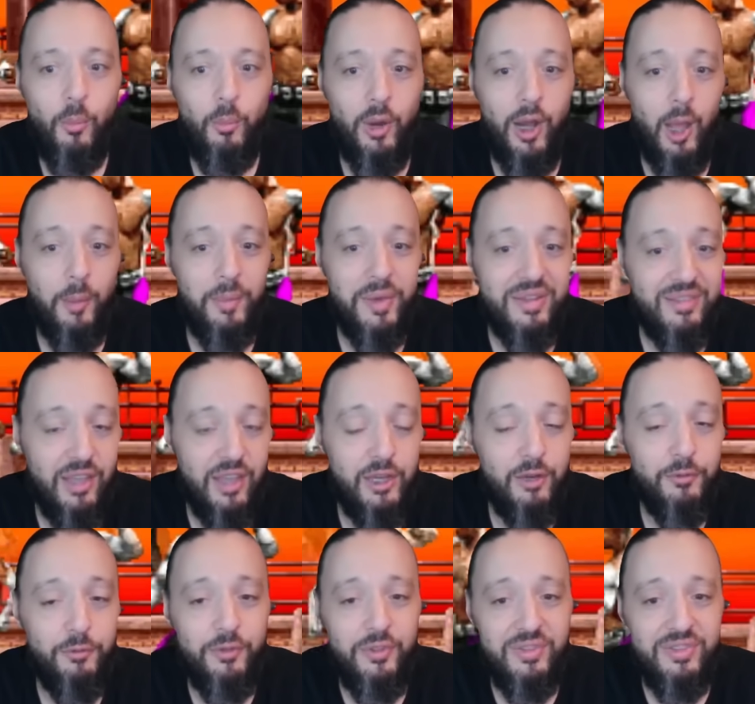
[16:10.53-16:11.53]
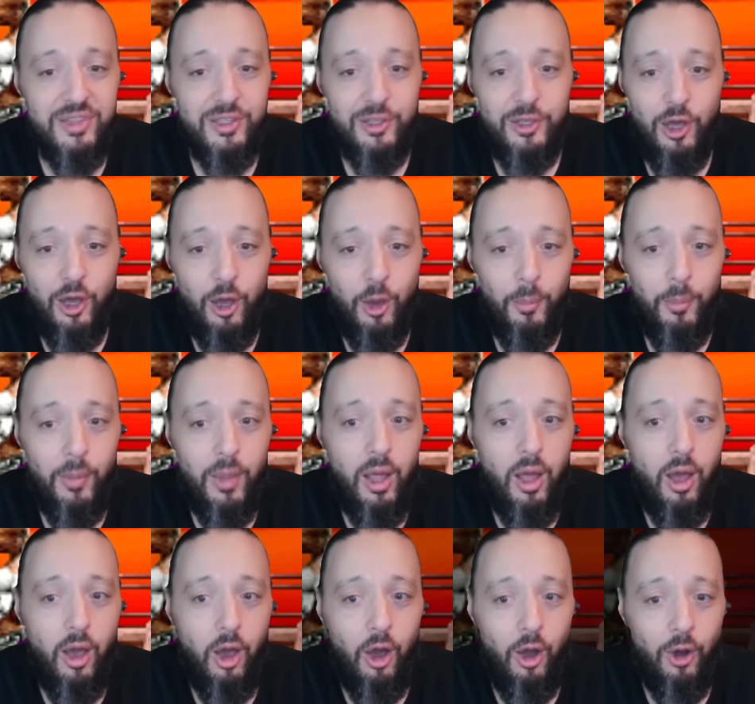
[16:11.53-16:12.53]
But I'm excited for this to come.
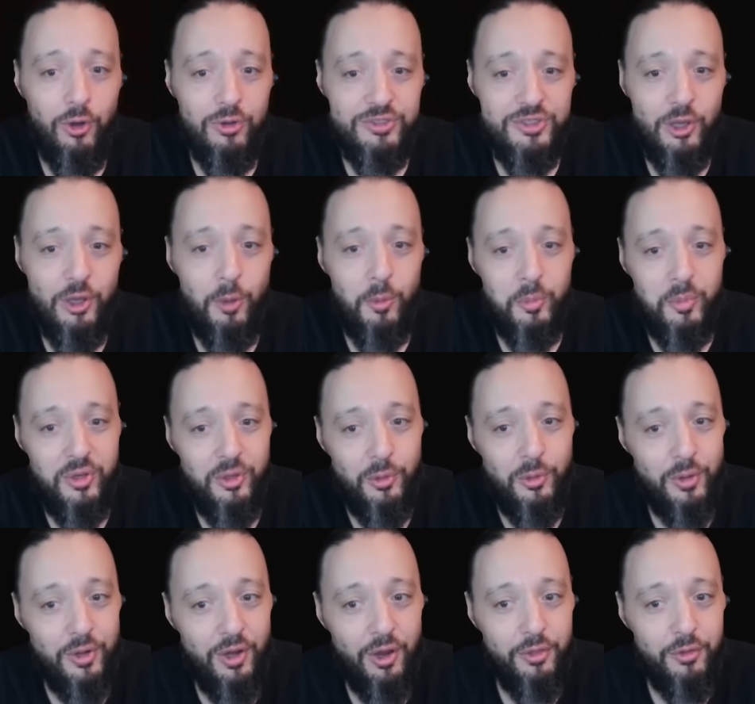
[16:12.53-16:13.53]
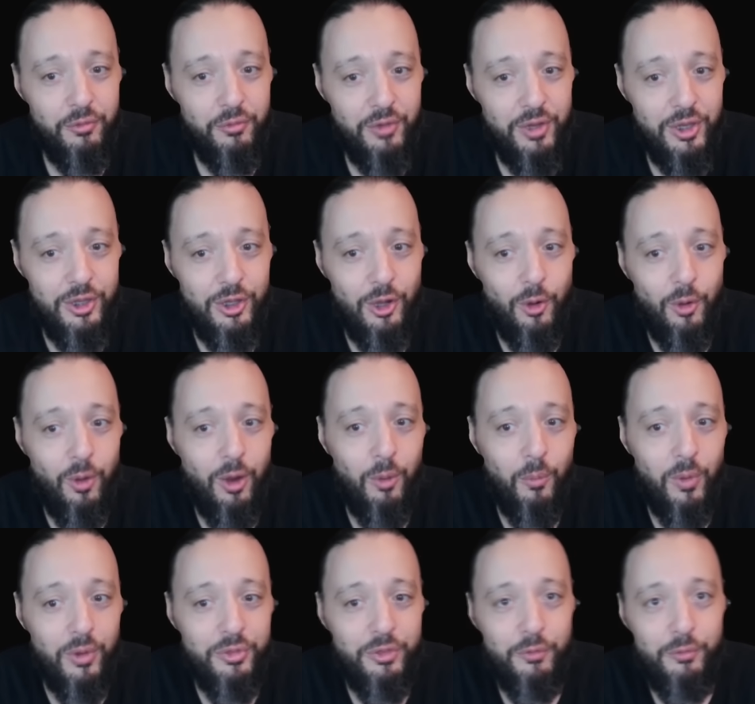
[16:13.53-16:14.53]
Also, I'm going to be doing another video
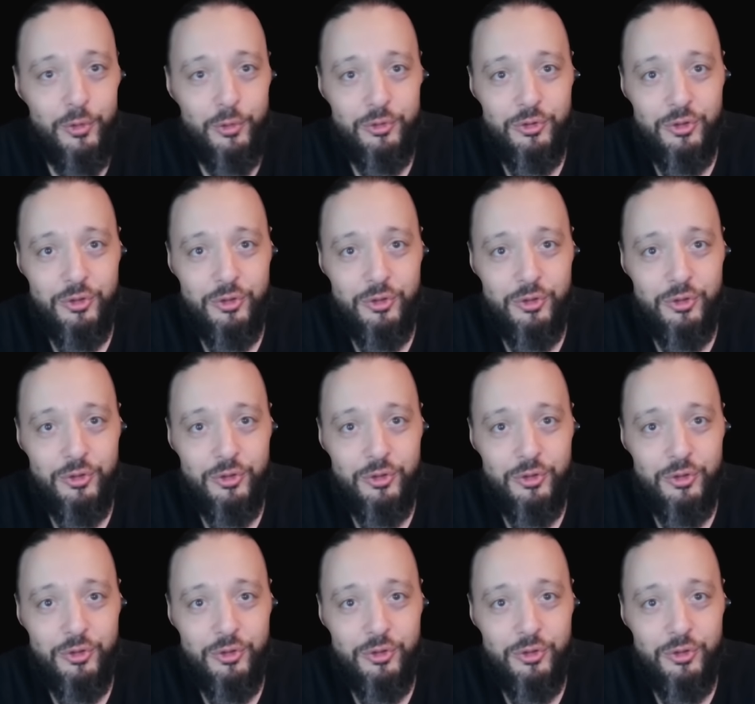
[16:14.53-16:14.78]
on what the future